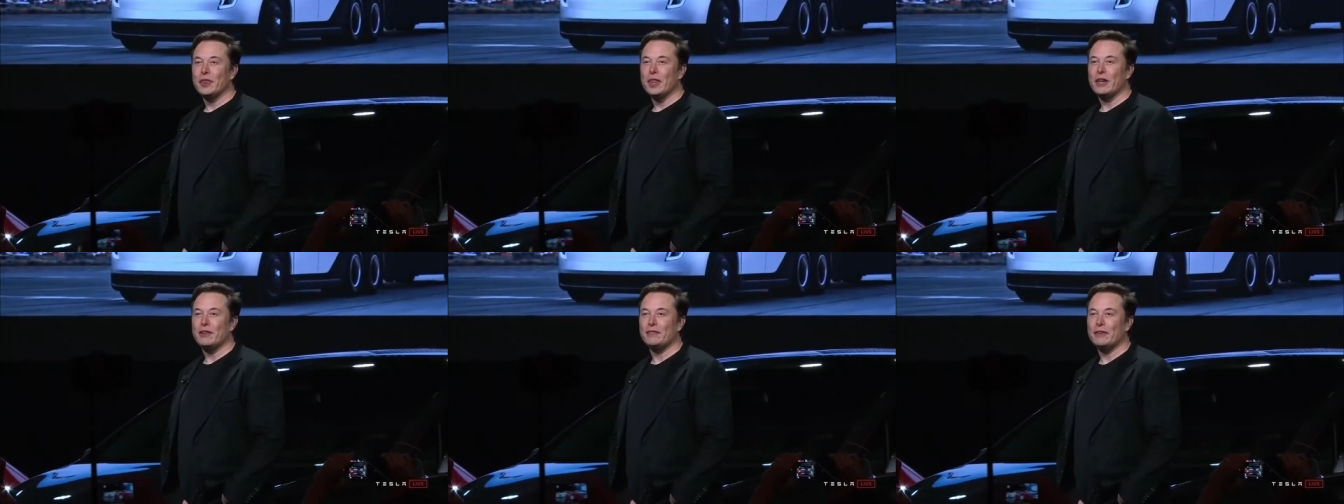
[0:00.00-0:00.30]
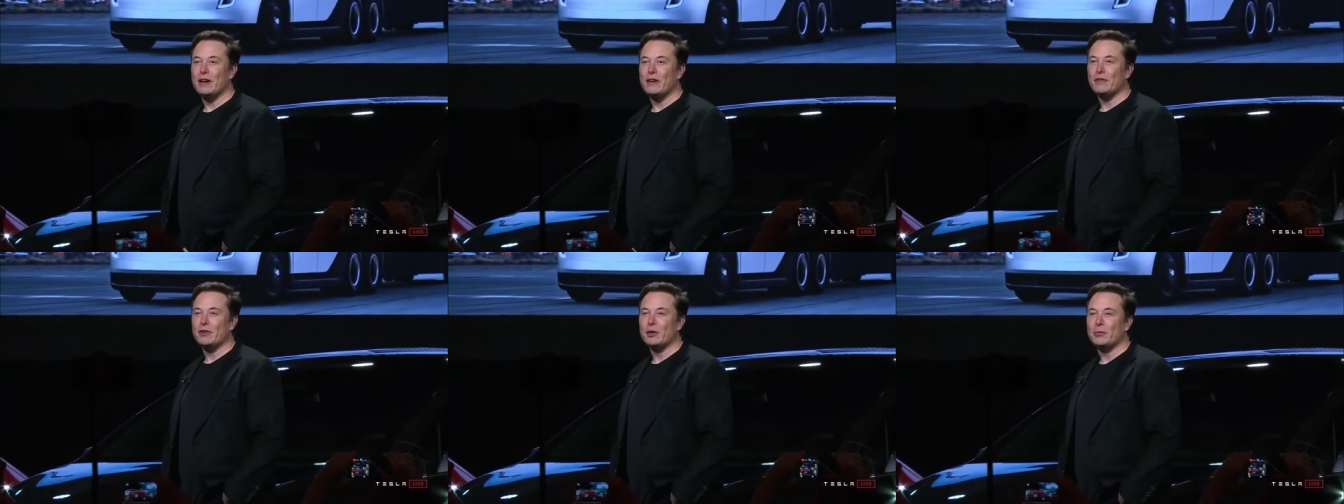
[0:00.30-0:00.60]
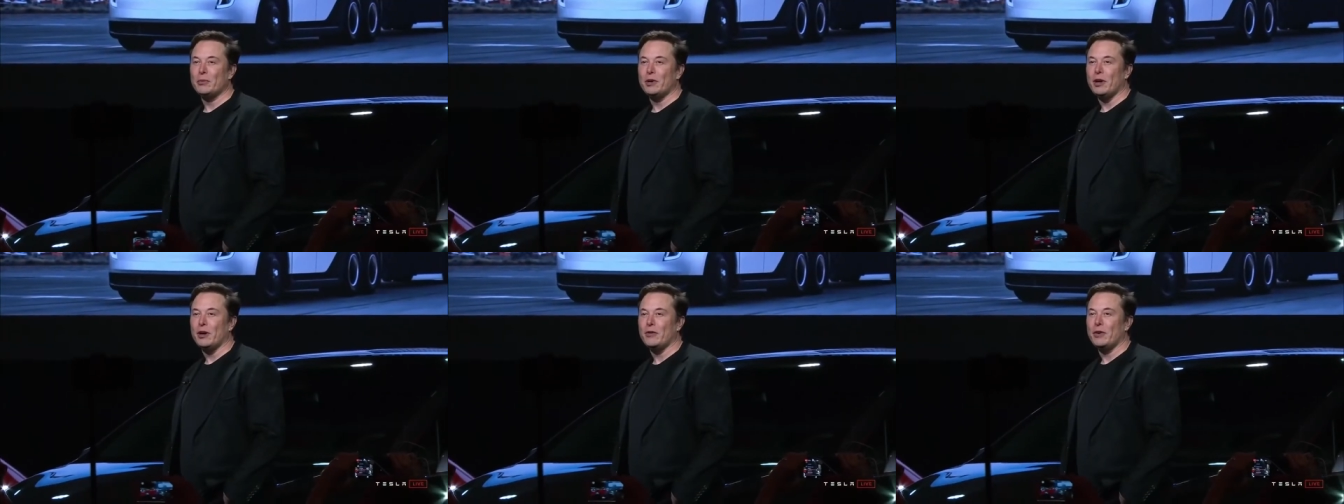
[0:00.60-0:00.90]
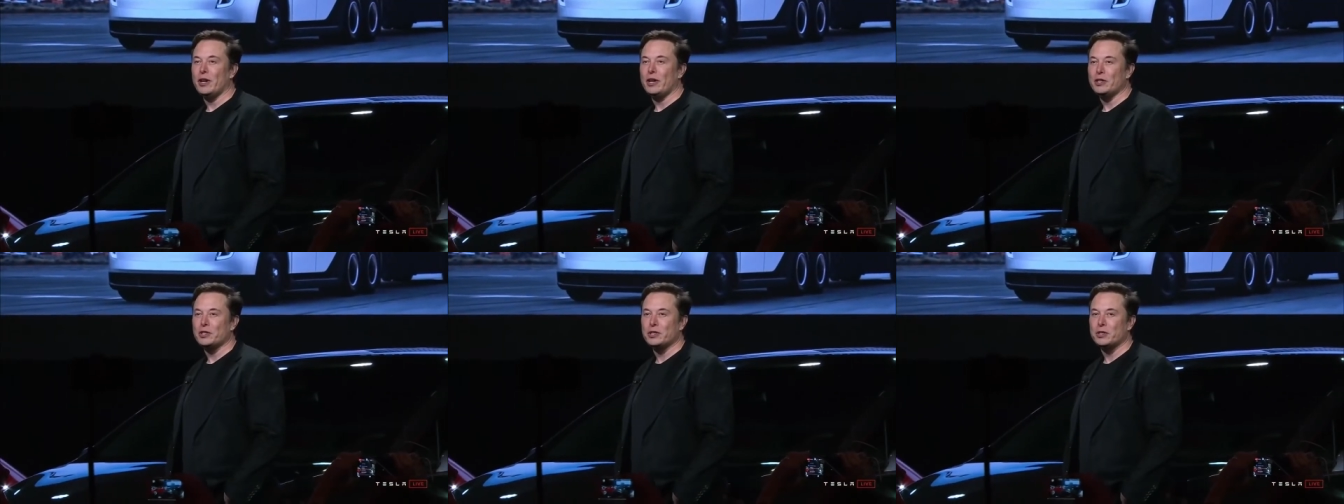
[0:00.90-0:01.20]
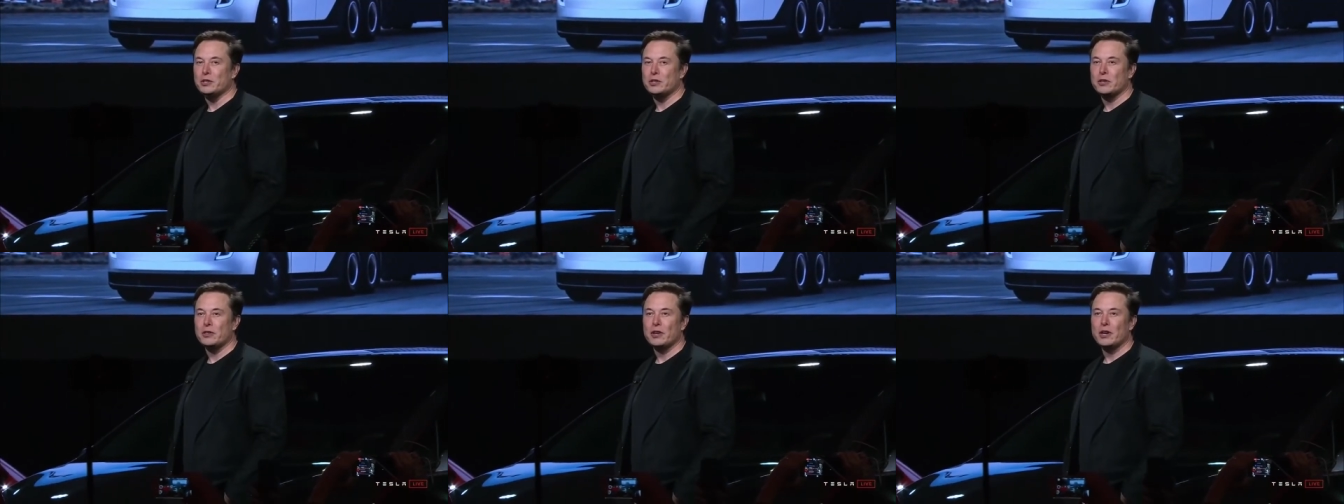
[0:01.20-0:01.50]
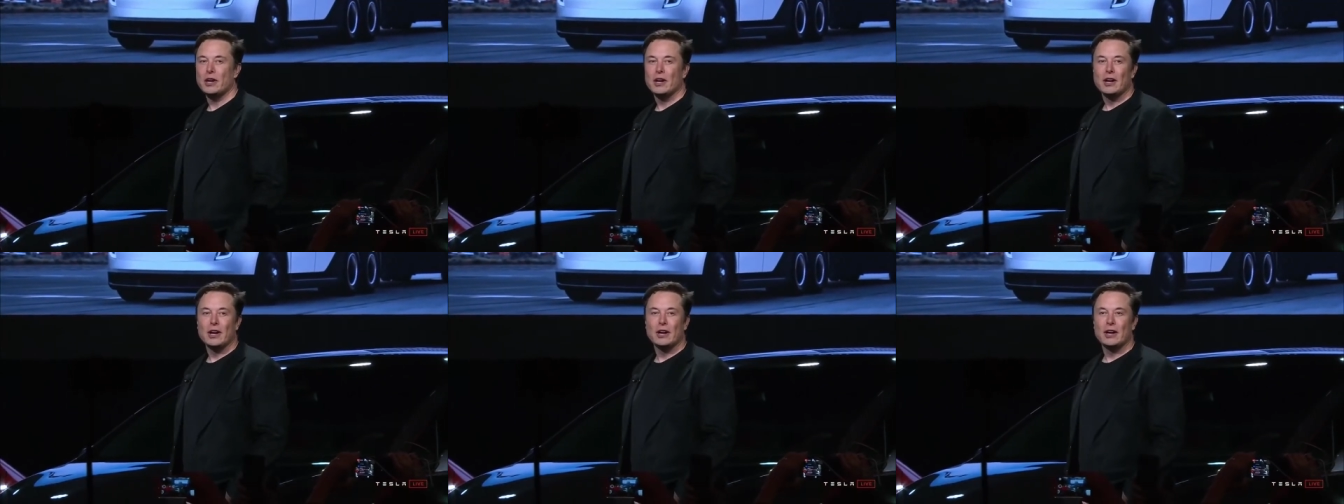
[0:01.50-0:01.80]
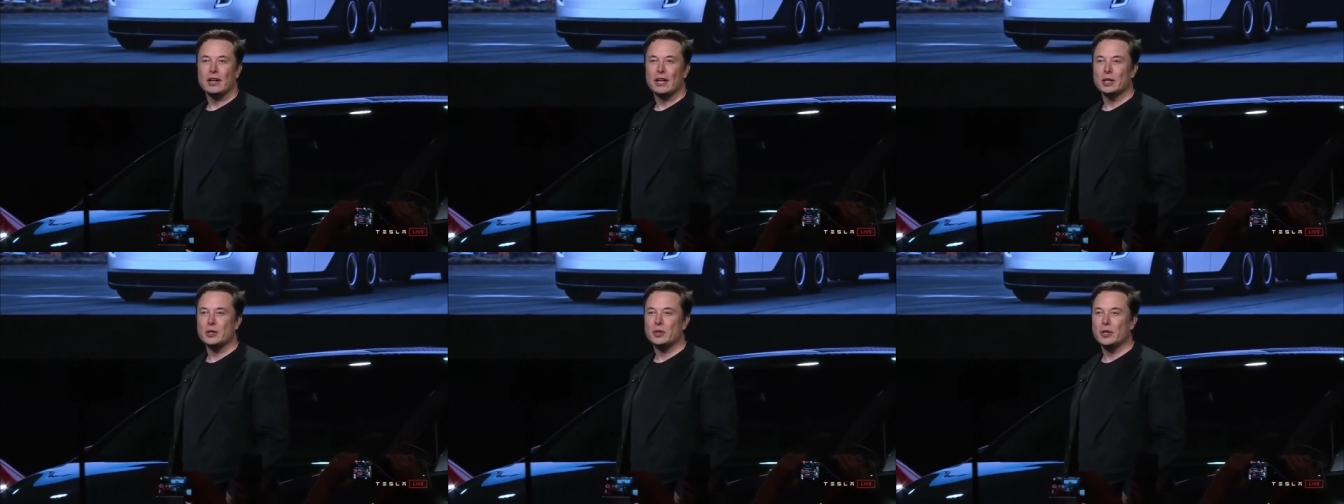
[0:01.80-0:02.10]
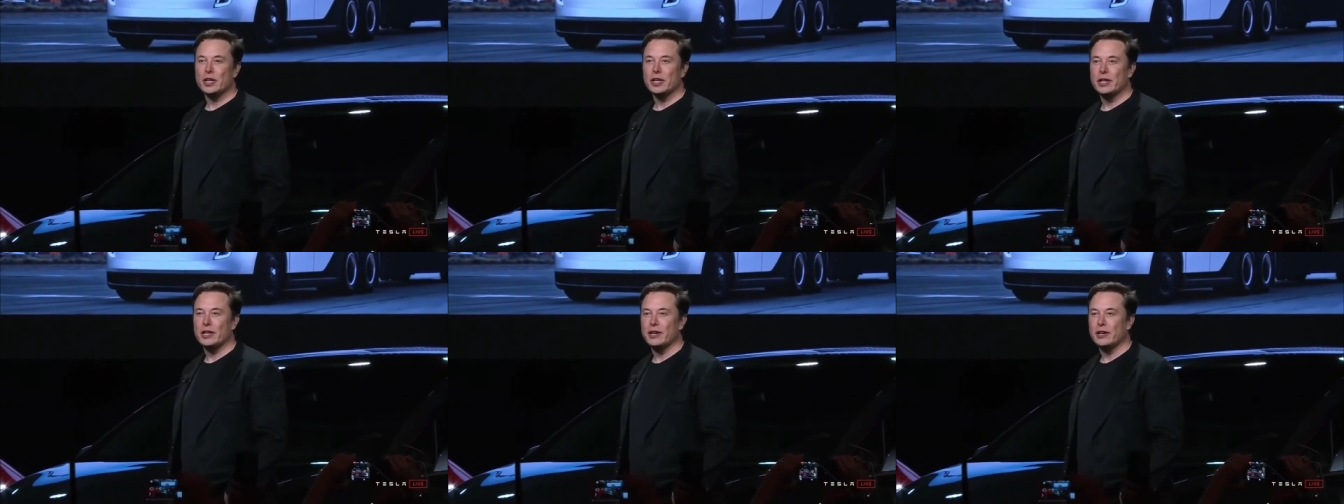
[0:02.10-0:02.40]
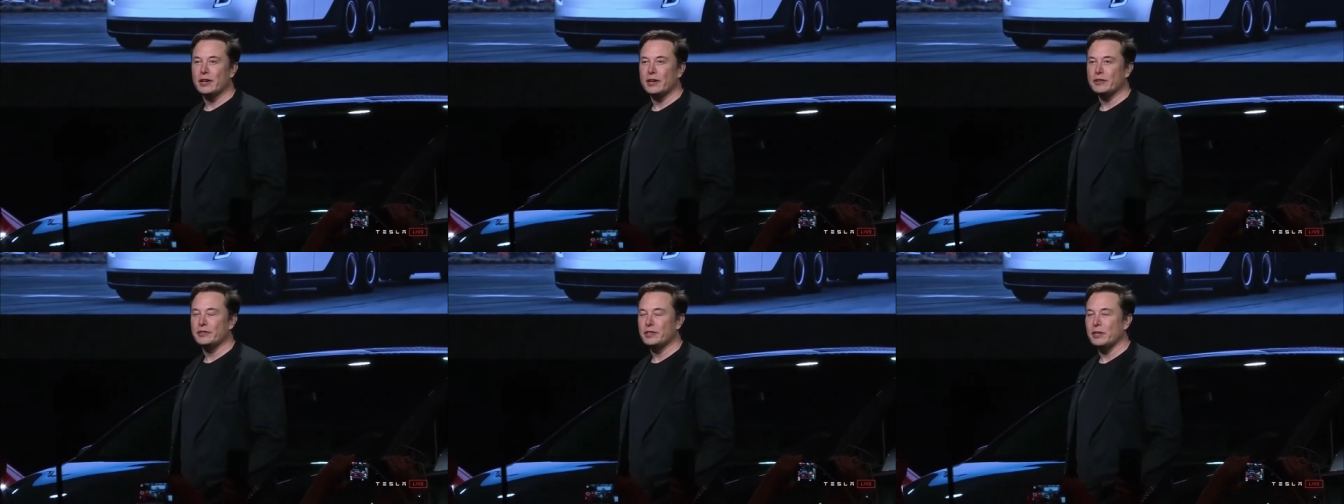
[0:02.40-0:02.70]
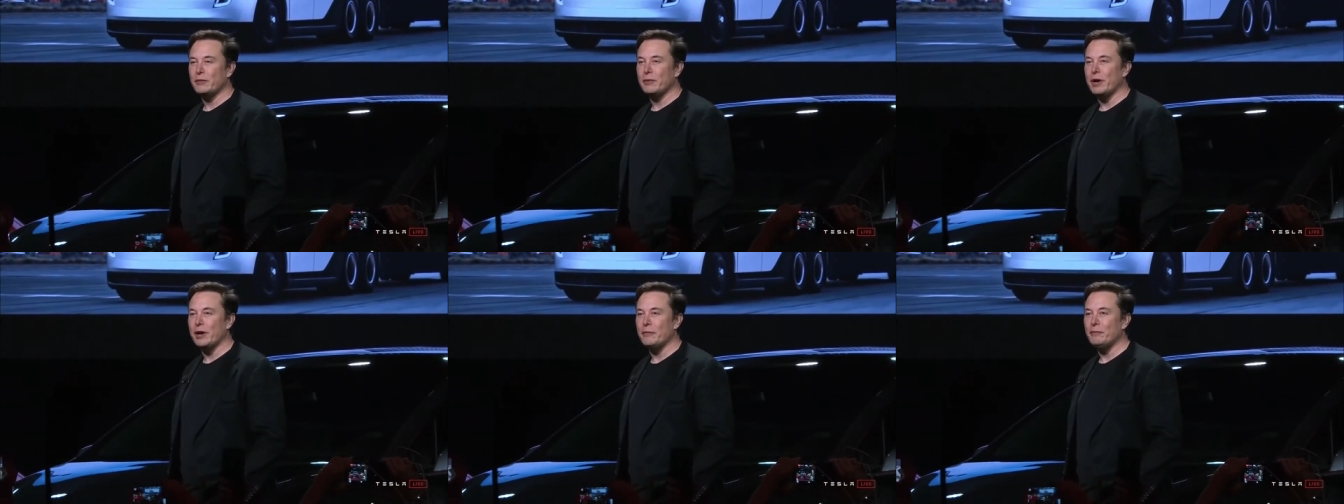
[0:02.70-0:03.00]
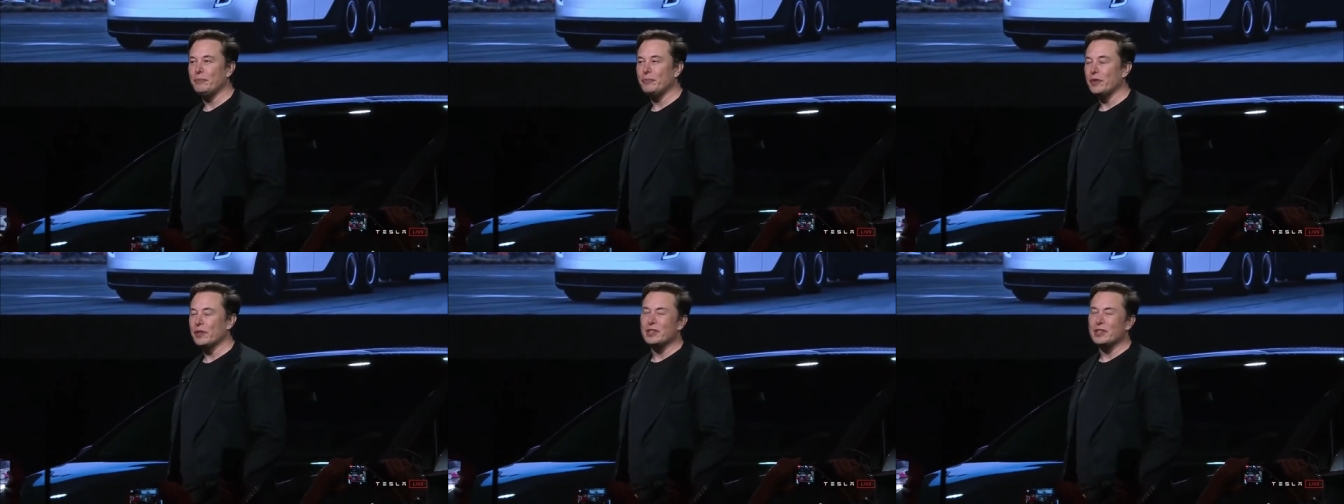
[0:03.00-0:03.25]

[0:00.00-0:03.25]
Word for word: a five hundred mile range electric uh, semi.